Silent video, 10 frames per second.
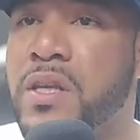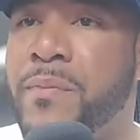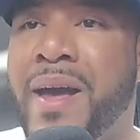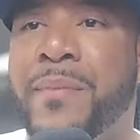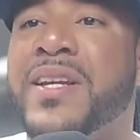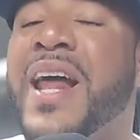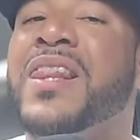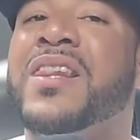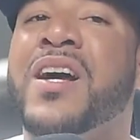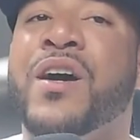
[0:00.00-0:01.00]
man, because I
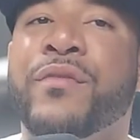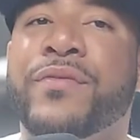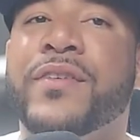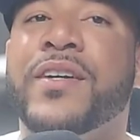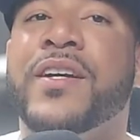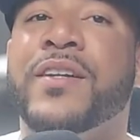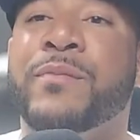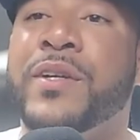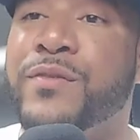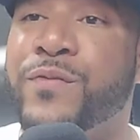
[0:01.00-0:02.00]
love
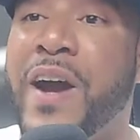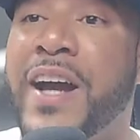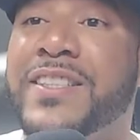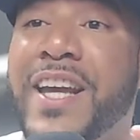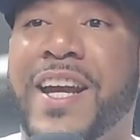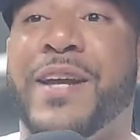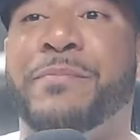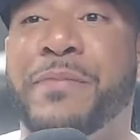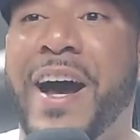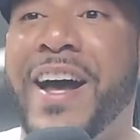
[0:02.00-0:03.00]
me some fried chicken.
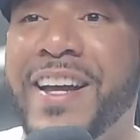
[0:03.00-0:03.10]
But